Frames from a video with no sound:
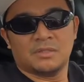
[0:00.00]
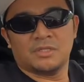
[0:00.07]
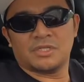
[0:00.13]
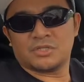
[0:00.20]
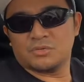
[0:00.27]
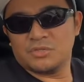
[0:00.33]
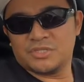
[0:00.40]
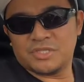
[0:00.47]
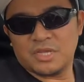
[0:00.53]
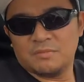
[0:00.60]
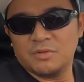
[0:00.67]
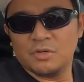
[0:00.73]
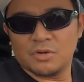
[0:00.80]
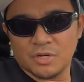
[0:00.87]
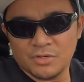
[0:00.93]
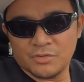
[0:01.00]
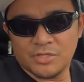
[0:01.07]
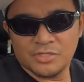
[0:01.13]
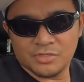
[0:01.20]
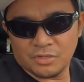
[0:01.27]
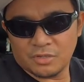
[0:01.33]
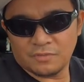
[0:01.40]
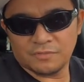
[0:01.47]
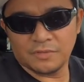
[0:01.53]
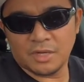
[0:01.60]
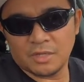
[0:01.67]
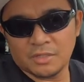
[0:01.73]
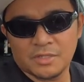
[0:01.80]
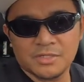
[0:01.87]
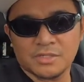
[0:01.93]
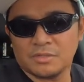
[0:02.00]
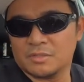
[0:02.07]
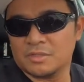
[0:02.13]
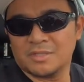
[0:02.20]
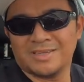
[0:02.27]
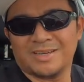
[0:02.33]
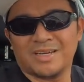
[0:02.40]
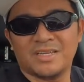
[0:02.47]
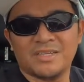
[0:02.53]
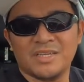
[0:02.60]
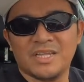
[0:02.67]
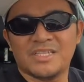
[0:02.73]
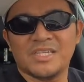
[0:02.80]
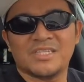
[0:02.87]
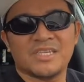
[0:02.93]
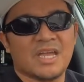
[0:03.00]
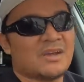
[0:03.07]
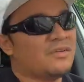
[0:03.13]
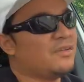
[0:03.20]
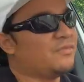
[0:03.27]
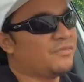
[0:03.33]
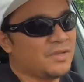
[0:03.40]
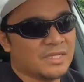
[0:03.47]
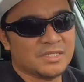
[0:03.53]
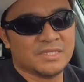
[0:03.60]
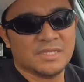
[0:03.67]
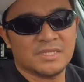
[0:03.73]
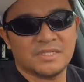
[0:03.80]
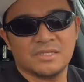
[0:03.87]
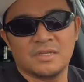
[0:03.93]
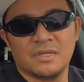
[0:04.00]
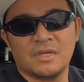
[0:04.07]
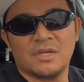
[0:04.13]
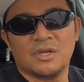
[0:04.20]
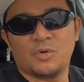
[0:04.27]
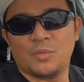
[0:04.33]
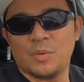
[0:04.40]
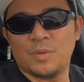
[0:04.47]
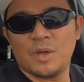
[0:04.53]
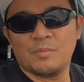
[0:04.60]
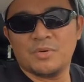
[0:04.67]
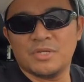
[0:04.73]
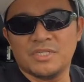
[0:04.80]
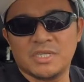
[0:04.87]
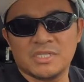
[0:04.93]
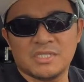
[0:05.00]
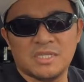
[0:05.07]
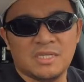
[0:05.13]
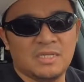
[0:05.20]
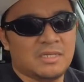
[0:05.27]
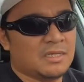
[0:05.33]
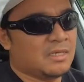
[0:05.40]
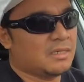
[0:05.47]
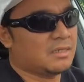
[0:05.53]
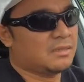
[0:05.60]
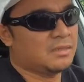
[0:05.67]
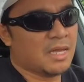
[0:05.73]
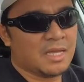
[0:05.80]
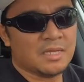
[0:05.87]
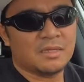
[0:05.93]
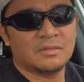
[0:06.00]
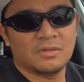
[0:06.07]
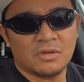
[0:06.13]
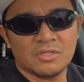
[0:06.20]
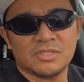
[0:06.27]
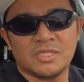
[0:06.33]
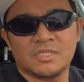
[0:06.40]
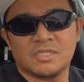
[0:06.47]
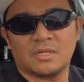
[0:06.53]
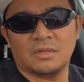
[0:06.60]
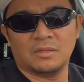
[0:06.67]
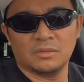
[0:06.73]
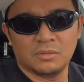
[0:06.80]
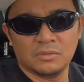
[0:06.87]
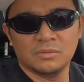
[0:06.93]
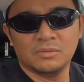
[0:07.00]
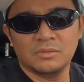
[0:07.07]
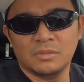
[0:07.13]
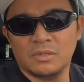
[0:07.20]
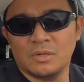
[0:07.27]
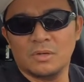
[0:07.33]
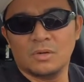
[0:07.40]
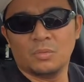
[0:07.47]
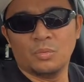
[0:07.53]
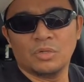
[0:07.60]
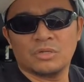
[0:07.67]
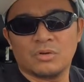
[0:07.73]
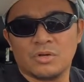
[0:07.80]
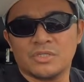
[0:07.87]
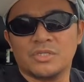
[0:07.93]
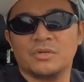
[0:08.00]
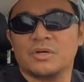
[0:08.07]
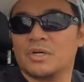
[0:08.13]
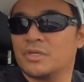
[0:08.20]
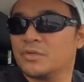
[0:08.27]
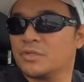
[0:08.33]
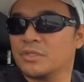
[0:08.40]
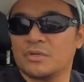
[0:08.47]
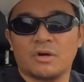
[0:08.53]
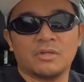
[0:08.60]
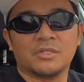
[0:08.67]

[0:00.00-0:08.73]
This could save you hundreds of dollars on unnecessary fixes. Remember, just the diagnostics alone will cost you $100